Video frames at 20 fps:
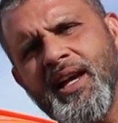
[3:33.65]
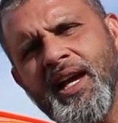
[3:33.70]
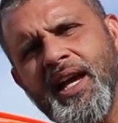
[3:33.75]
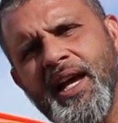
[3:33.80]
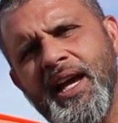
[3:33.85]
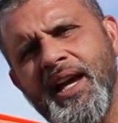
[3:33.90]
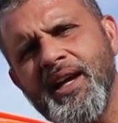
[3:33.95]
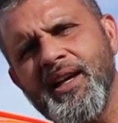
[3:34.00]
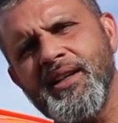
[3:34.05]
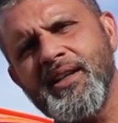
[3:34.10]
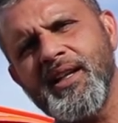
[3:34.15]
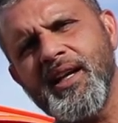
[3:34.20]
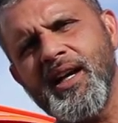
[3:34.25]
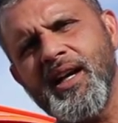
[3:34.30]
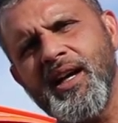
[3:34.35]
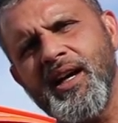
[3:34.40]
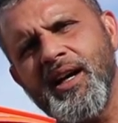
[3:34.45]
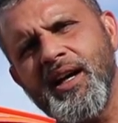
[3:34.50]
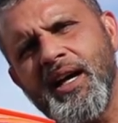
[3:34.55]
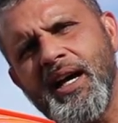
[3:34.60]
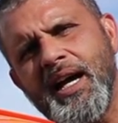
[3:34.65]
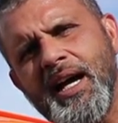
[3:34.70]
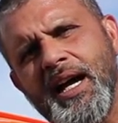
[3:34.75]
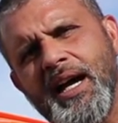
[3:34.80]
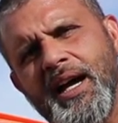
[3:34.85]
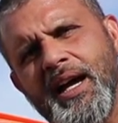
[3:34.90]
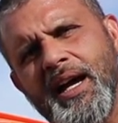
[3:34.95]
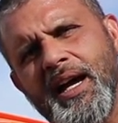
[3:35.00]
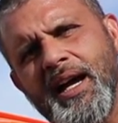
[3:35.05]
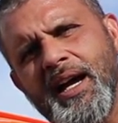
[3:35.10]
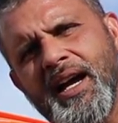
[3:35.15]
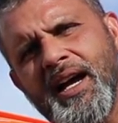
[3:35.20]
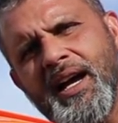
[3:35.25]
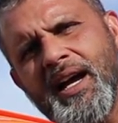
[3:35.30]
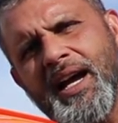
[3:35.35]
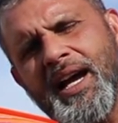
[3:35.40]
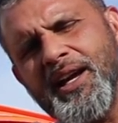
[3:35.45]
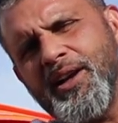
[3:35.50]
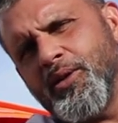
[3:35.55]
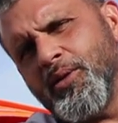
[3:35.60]
And
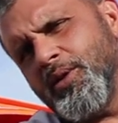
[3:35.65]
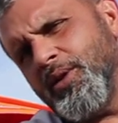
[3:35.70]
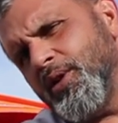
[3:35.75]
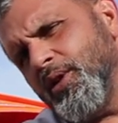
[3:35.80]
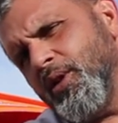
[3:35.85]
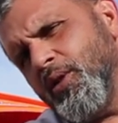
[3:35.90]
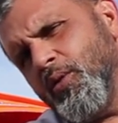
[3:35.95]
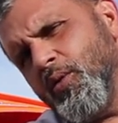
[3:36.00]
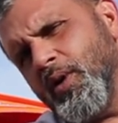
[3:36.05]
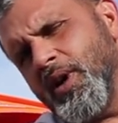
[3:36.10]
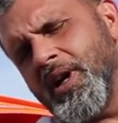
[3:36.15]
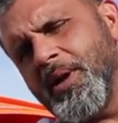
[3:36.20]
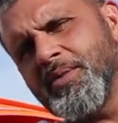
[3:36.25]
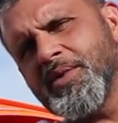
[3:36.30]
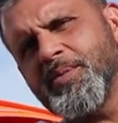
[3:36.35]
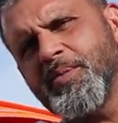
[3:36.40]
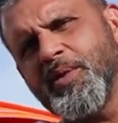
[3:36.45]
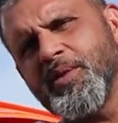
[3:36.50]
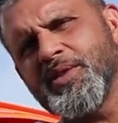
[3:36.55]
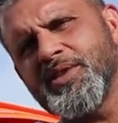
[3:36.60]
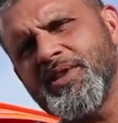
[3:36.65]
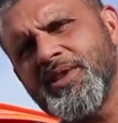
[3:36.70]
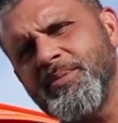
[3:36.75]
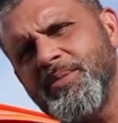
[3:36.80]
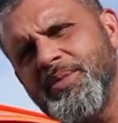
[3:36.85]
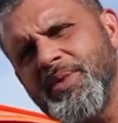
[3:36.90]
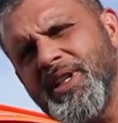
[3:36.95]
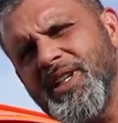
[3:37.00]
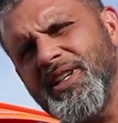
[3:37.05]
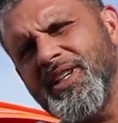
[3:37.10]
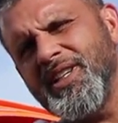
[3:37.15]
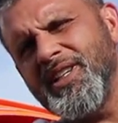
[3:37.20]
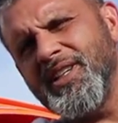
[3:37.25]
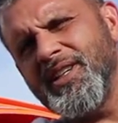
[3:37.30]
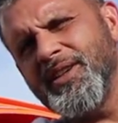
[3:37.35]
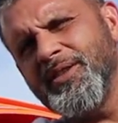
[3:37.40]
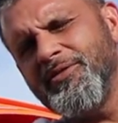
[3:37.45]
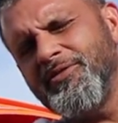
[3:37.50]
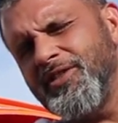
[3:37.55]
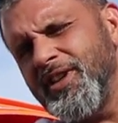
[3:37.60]
I don't know what I'm supposed to
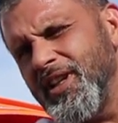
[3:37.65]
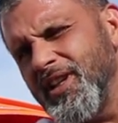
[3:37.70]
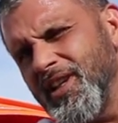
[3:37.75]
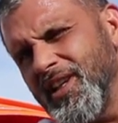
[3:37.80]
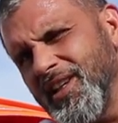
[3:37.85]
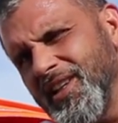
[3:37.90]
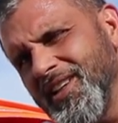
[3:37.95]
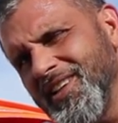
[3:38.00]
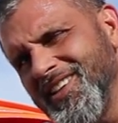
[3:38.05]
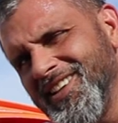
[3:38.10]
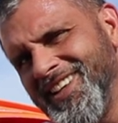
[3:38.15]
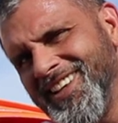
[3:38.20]
be feeling.